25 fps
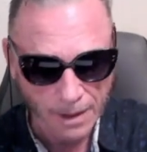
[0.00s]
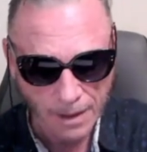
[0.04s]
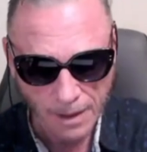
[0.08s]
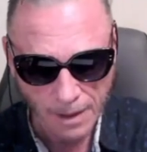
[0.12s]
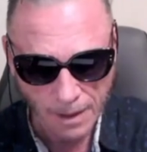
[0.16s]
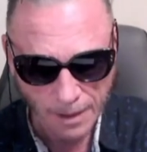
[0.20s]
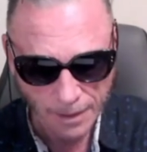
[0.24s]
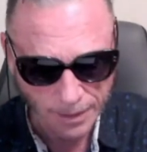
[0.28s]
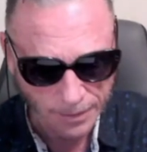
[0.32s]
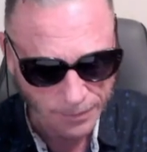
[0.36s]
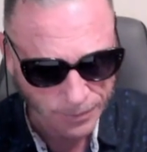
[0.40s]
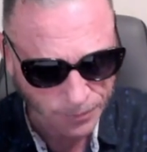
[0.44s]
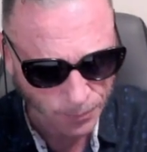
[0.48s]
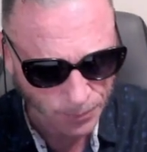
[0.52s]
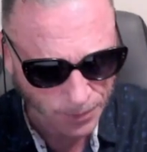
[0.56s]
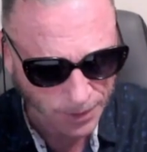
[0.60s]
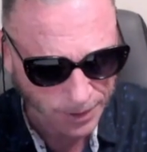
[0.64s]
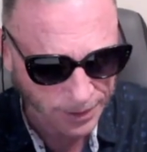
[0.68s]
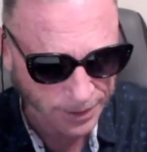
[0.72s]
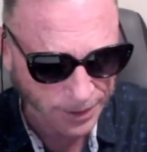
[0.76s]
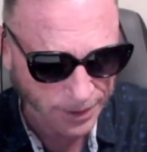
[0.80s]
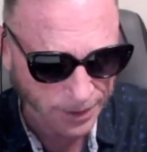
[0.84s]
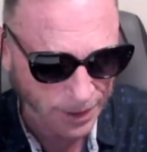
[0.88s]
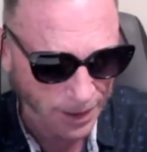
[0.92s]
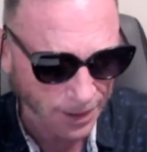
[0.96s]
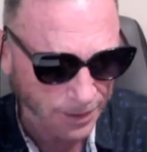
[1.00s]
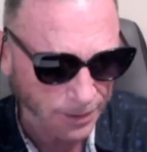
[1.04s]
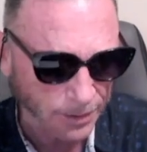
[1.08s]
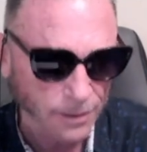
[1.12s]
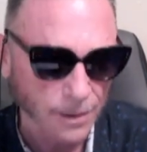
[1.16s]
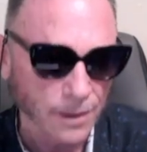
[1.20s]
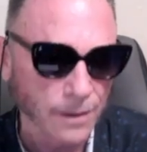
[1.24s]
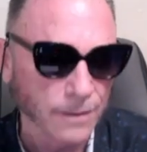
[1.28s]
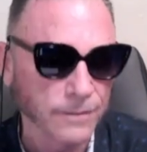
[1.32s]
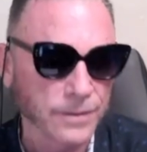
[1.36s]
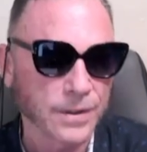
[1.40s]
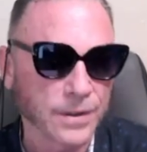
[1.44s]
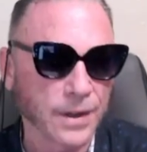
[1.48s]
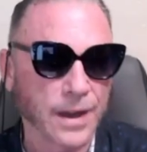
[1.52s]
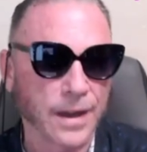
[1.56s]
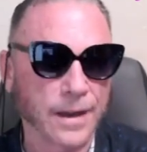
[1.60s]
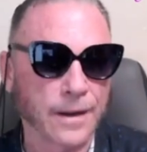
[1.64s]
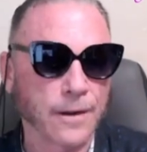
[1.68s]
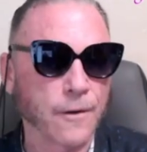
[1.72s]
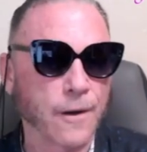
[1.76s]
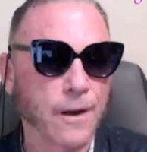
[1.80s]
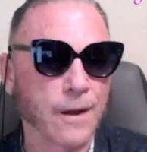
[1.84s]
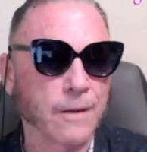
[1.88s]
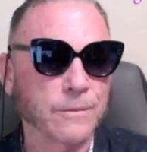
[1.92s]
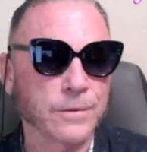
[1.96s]
It's really, I love
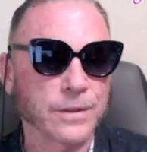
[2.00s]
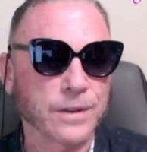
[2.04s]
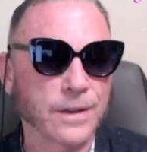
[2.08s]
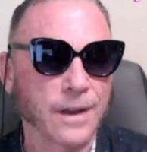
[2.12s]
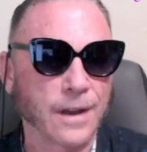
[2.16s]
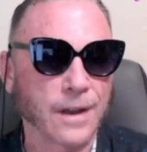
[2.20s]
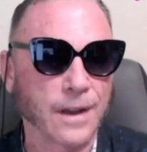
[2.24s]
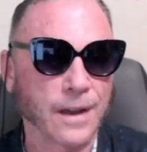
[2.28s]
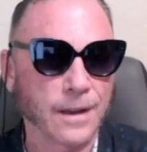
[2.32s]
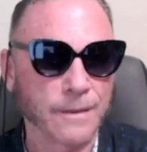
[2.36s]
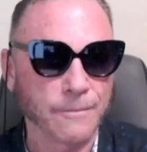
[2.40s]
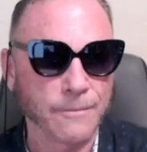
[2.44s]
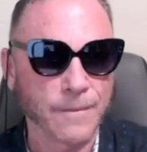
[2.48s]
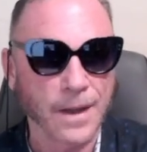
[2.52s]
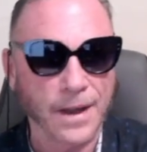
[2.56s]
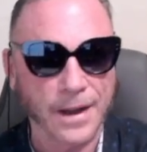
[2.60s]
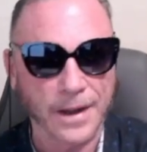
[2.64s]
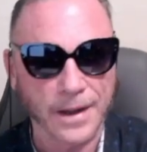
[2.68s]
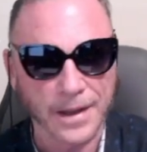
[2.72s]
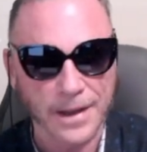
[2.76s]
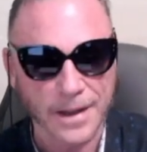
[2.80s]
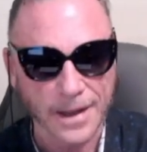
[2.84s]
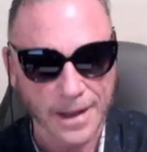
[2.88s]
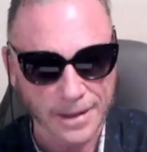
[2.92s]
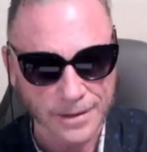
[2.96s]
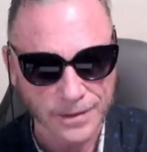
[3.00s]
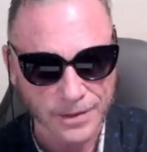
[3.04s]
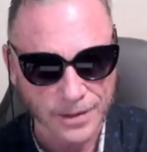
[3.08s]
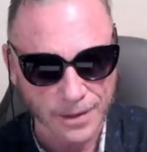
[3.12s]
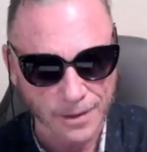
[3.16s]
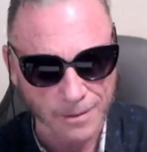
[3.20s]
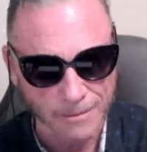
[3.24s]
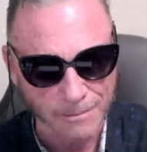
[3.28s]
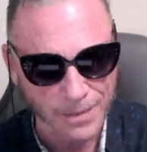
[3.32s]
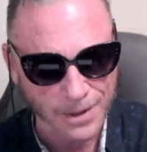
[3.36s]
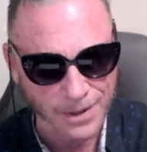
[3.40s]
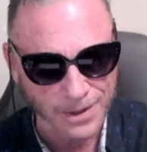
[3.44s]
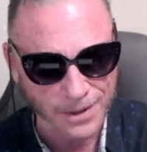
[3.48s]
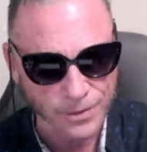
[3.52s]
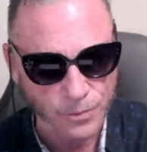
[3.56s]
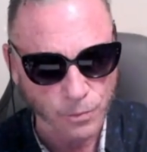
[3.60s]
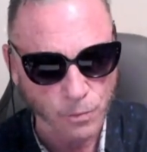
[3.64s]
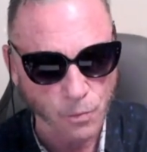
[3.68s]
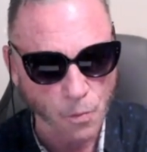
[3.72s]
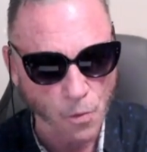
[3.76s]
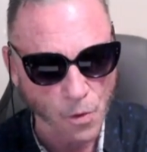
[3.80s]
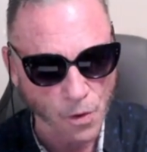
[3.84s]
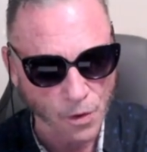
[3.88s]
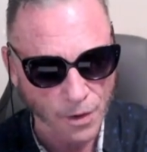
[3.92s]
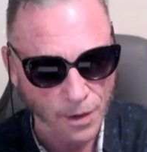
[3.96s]
diagrams. I'm not against them, but it's
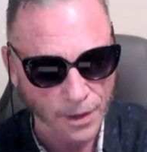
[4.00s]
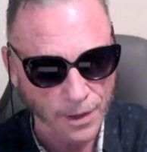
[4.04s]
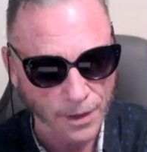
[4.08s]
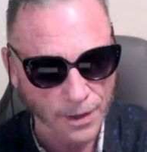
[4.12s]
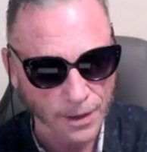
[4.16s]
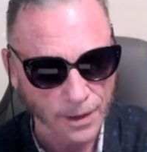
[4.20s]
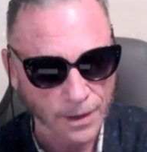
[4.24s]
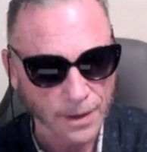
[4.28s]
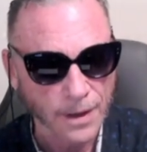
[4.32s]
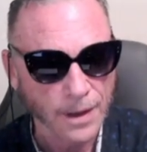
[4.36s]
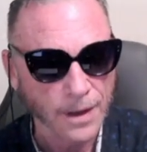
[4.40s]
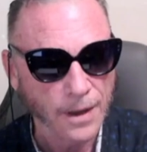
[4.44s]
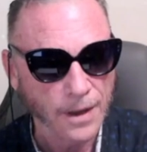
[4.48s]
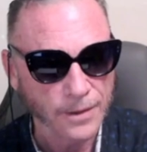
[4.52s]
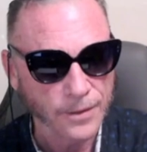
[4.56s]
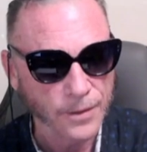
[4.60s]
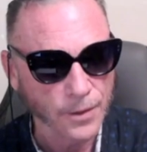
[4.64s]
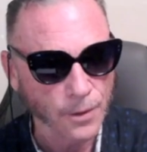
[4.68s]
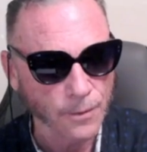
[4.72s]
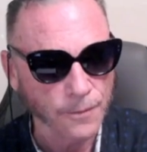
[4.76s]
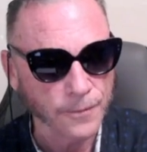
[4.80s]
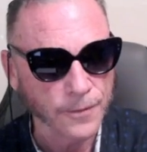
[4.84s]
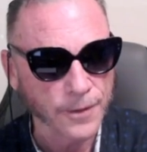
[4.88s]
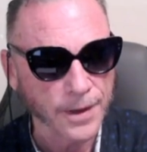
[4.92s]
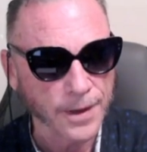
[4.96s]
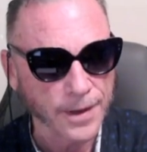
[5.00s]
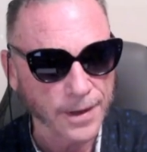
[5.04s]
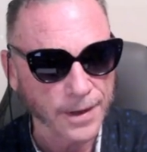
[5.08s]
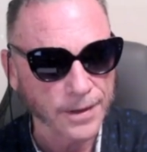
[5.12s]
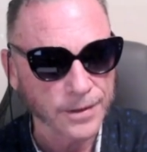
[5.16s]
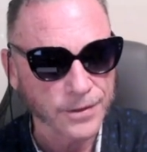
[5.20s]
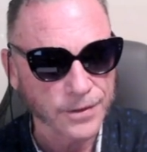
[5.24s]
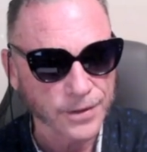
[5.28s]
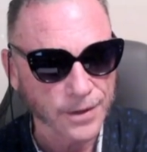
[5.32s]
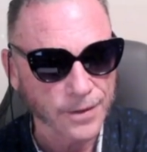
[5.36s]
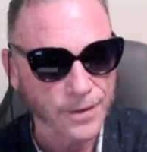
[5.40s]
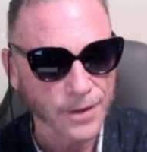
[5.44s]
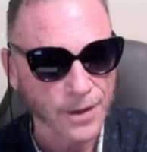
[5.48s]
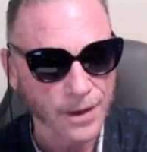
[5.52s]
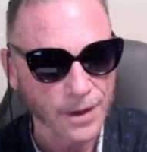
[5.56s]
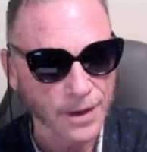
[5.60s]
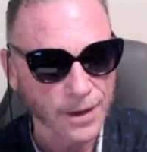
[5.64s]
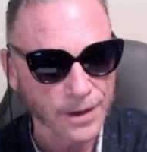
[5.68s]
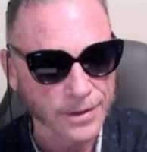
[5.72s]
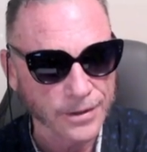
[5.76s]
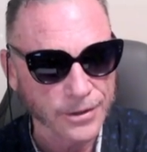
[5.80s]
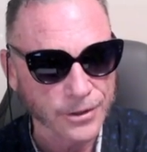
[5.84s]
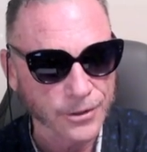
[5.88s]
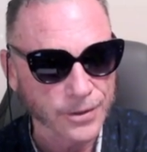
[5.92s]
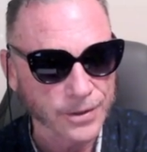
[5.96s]
work. Don't forget it's in the
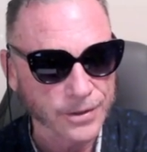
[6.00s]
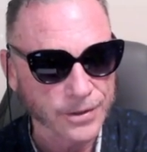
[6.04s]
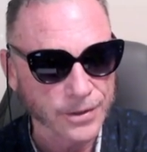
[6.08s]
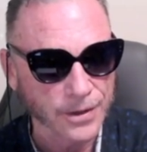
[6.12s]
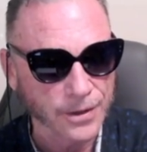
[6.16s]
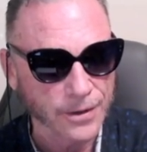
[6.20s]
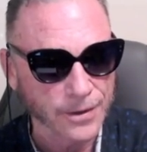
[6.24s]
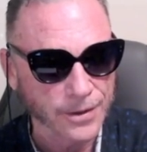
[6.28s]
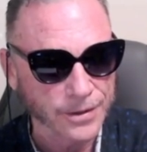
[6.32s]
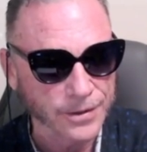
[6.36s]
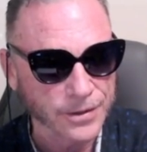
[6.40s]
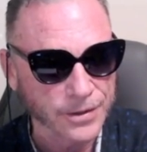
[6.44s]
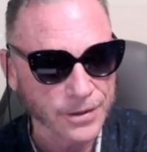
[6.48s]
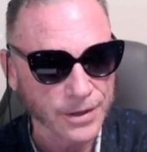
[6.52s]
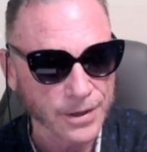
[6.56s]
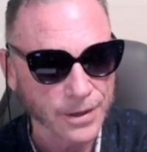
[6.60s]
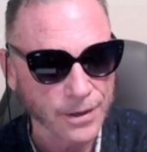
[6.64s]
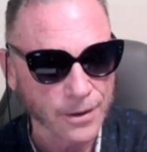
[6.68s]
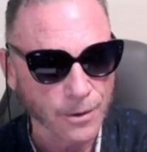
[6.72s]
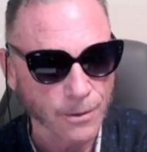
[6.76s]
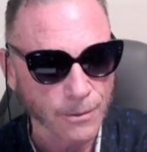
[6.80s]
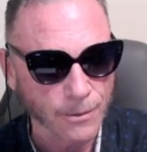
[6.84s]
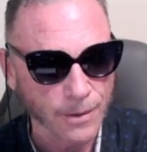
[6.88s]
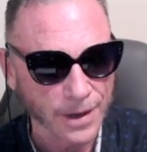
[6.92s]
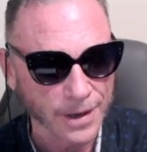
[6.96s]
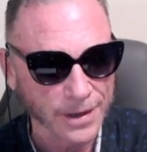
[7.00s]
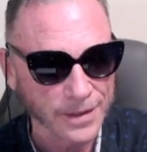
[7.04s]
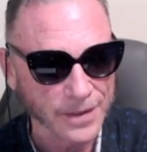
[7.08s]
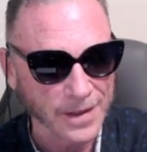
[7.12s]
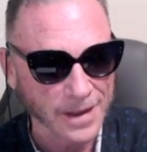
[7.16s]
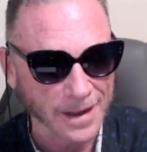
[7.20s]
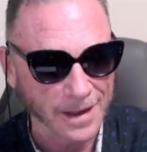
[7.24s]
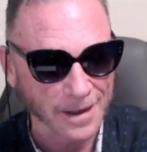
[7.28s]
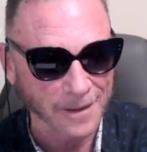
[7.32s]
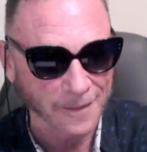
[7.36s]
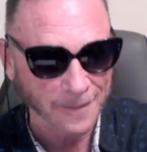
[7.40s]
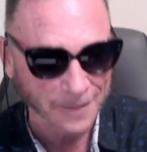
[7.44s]
hundreds here in Chico right now.